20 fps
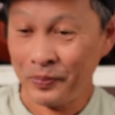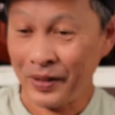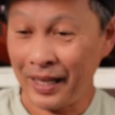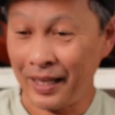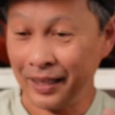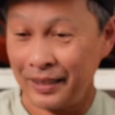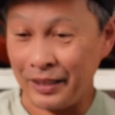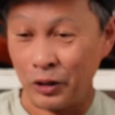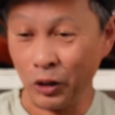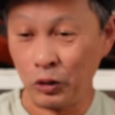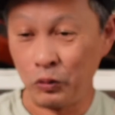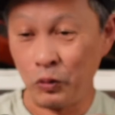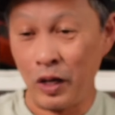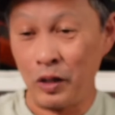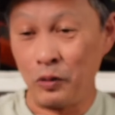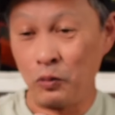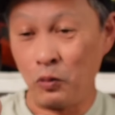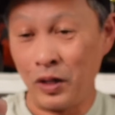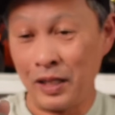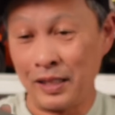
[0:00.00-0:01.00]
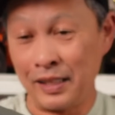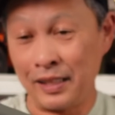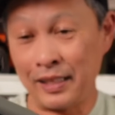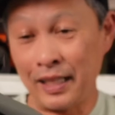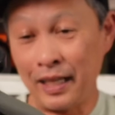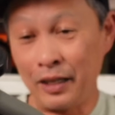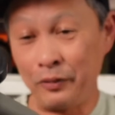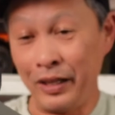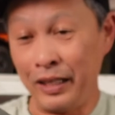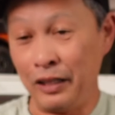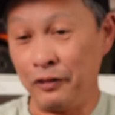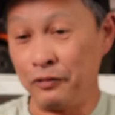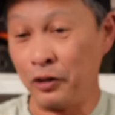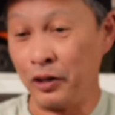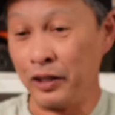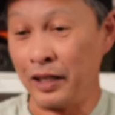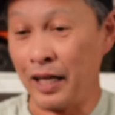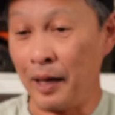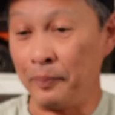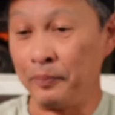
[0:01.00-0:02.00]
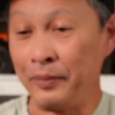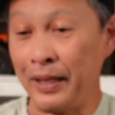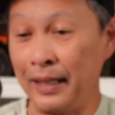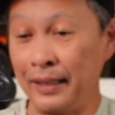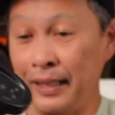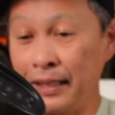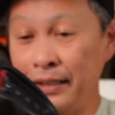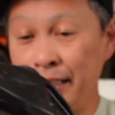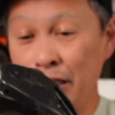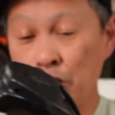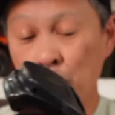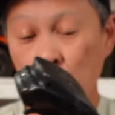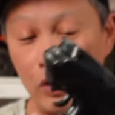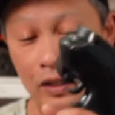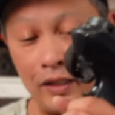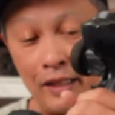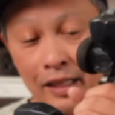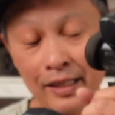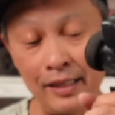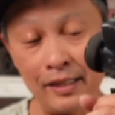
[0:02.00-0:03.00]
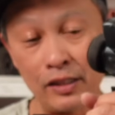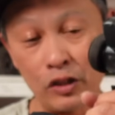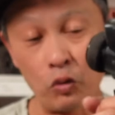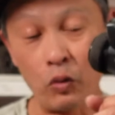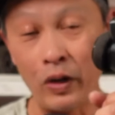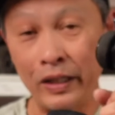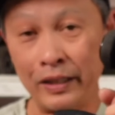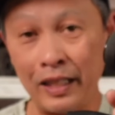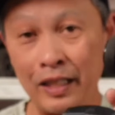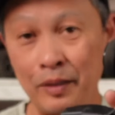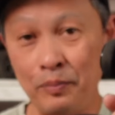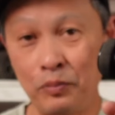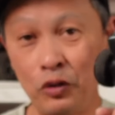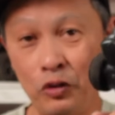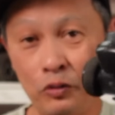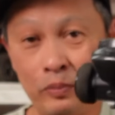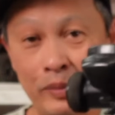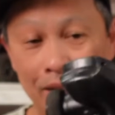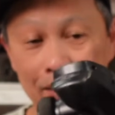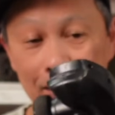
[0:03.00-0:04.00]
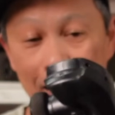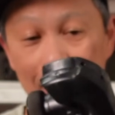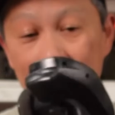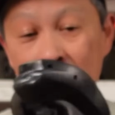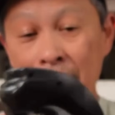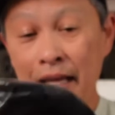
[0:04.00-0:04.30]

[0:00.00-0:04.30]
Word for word: Uh, the old one was uh, ready for an update, and this one is quite an improvement.